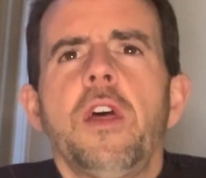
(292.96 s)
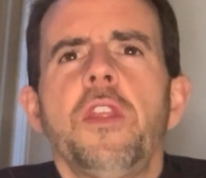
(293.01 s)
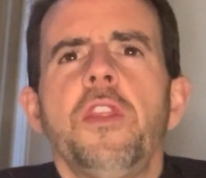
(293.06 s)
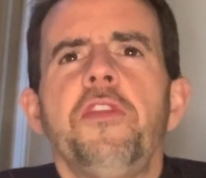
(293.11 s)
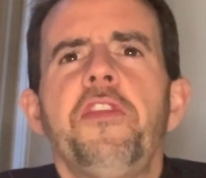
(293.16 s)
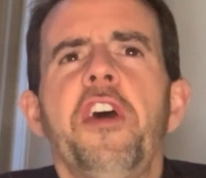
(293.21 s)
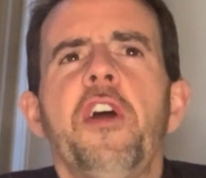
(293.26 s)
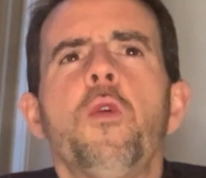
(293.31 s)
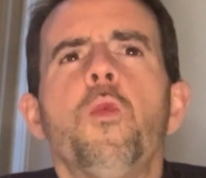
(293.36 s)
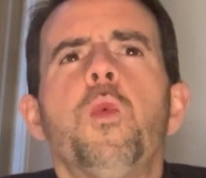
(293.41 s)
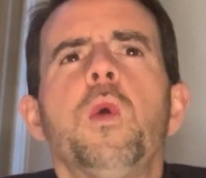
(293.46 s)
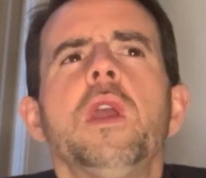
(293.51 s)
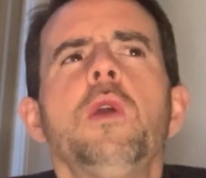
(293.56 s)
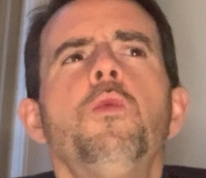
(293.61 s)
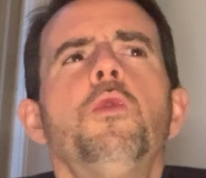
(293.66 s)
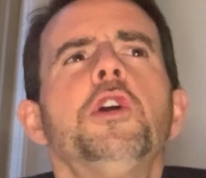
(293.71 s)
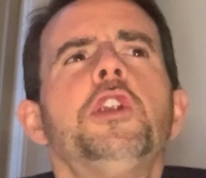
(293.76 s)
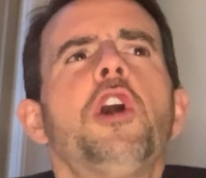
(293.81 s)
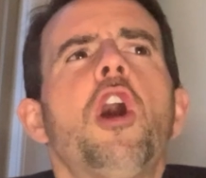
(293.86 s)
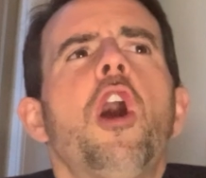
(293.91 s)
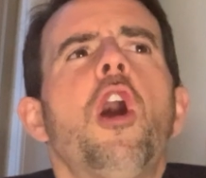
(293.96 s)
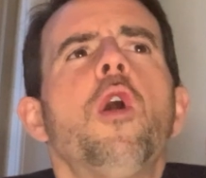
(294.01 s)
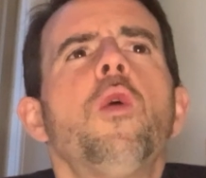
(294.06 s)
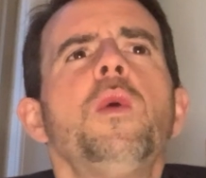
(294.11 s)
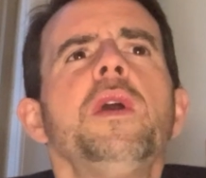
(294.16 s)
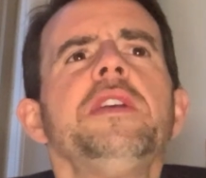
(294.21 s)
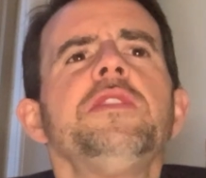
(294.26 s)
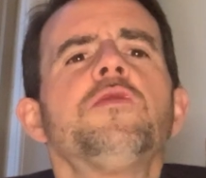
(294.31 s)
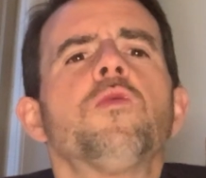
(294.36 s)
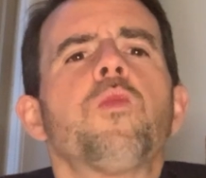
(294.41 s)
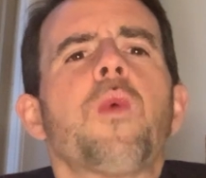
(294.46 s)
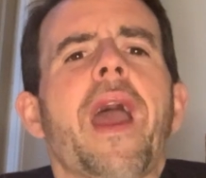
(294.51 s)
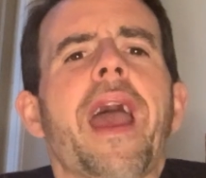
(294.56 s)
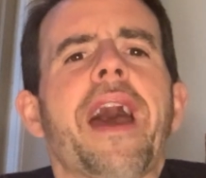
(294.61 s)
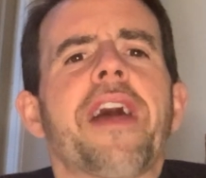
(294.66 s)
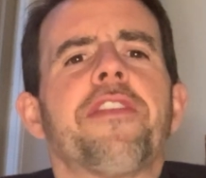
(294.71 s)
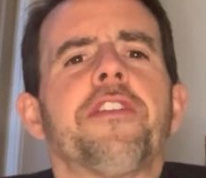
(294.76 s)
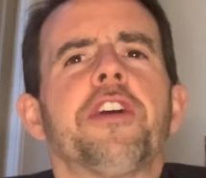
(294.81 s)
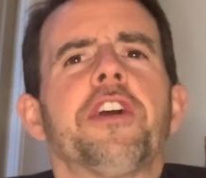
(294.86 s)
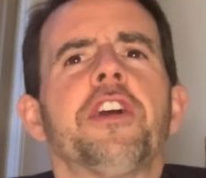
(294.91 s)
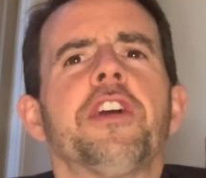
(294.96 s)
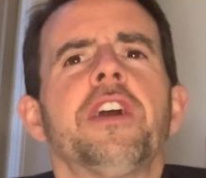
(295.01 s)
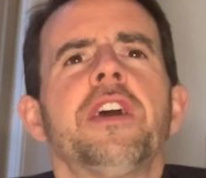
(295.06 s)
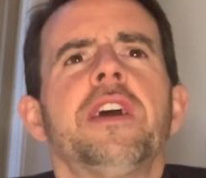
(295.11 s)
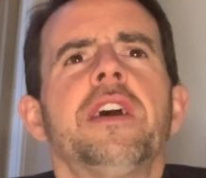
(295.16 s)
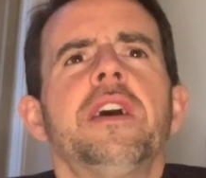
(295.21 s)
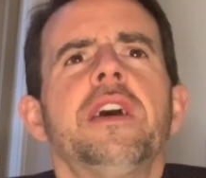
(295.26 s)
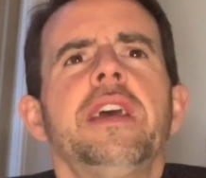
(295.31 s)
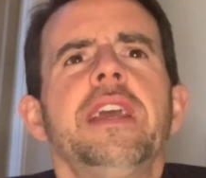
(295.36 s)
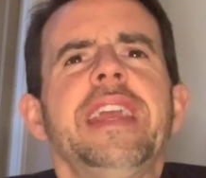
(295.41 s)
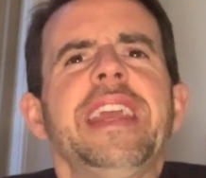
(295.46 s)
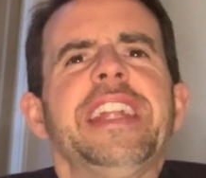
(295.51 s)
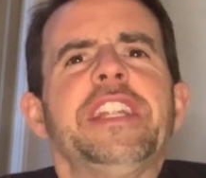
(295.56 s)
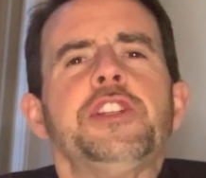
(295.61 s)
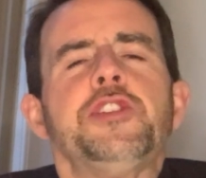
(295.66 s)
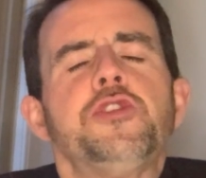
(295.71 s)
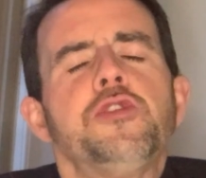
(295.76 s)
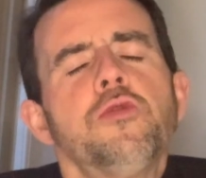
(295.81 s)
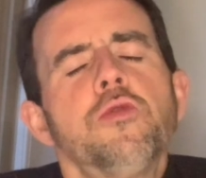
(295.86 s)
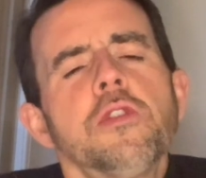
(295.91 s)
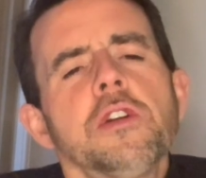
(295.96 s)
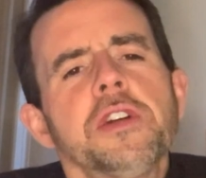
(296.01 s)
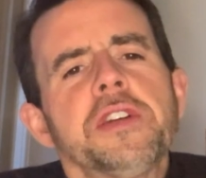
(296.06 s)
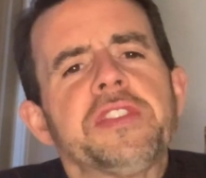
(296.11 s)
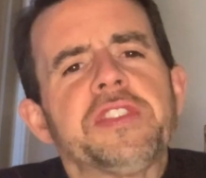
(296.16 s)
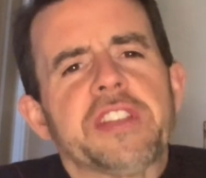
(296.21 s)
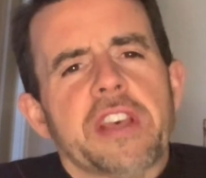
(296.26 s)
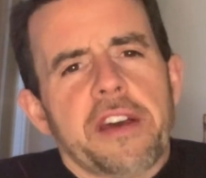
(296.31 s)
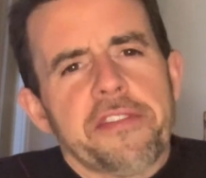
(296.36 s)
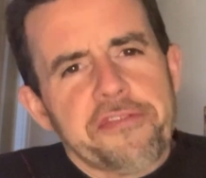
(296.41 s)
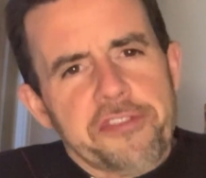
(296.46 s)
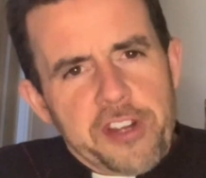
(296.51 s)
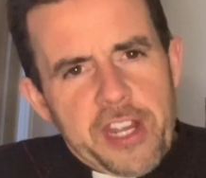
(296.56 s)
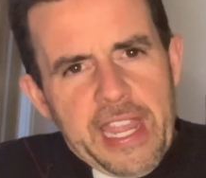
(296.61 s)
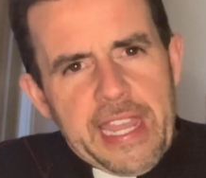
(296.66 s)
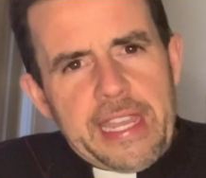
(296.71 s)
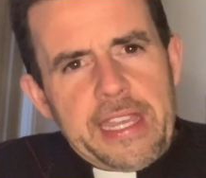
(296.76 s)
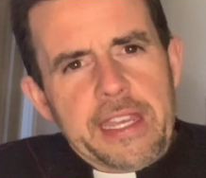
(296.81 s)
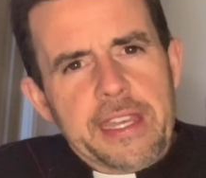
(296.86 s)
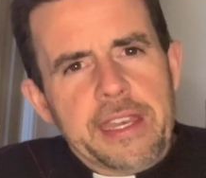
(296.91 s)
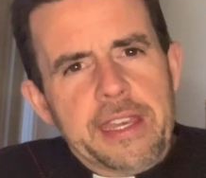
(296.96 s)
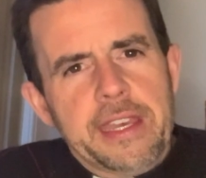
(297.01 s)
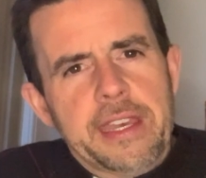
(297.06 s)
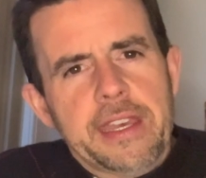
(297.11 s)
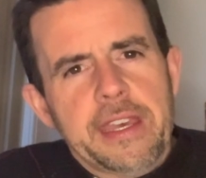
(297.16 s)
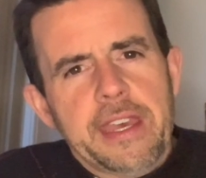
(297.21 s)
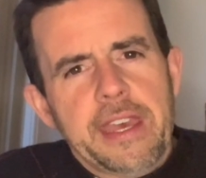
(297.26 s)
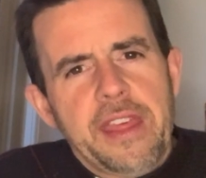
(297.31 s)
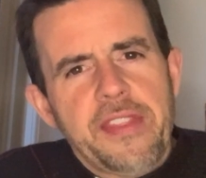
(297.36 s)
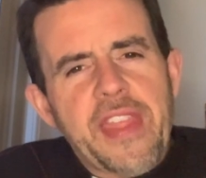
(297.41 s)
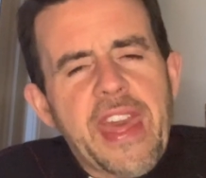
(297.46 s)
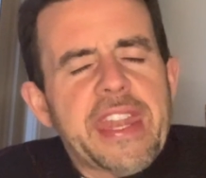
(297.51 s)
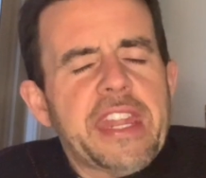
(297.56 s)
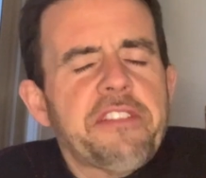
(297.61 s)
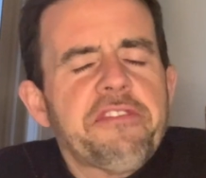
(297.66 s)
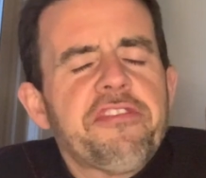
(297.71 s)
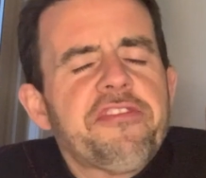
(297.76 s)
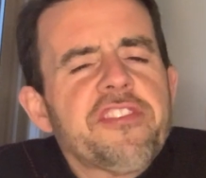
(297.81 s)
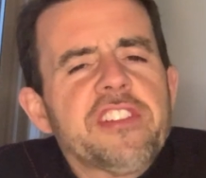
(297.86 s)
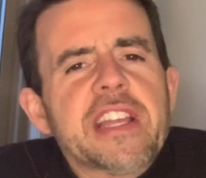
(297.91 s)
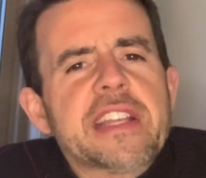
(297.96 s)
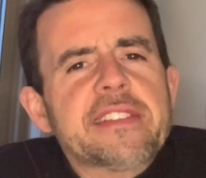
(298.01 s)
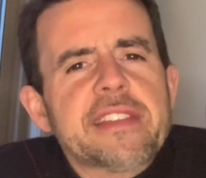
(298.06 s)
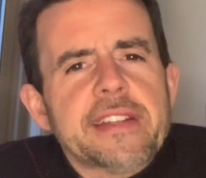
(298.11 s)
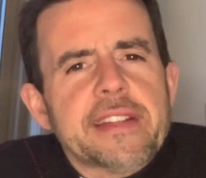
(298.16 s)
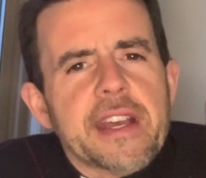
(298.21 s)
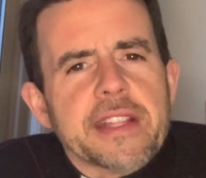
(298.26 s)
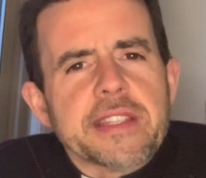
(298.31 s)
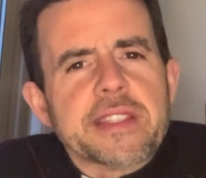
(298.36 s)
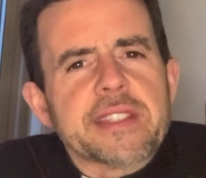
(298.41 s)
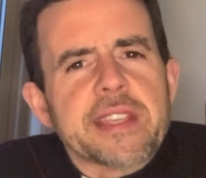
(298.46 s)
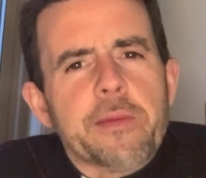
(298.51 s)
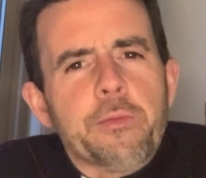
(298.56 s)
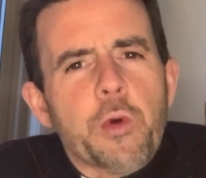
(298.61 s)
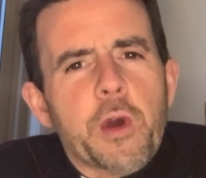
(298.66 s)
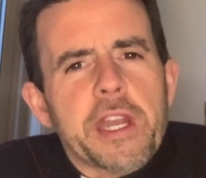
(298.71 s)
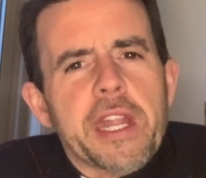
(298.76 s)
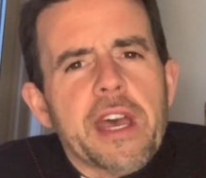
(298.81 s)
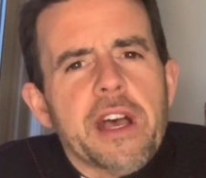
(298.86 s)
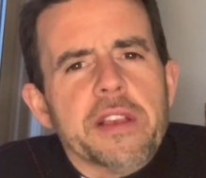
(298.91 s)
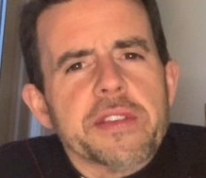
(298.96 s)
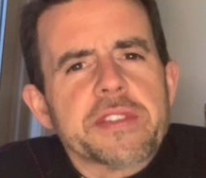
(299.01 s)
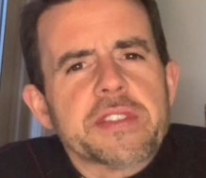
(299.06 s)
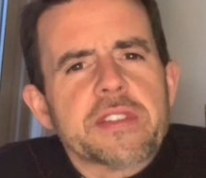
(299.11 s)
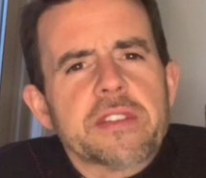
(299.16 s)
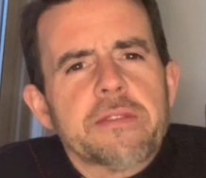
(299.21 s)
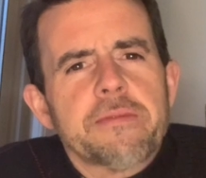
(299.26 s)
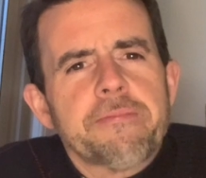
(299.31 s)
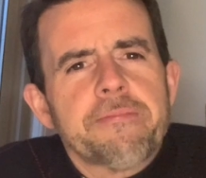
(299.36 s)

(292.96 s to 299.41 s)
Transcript: that we would always rather endure suffering than inflict it on someone else.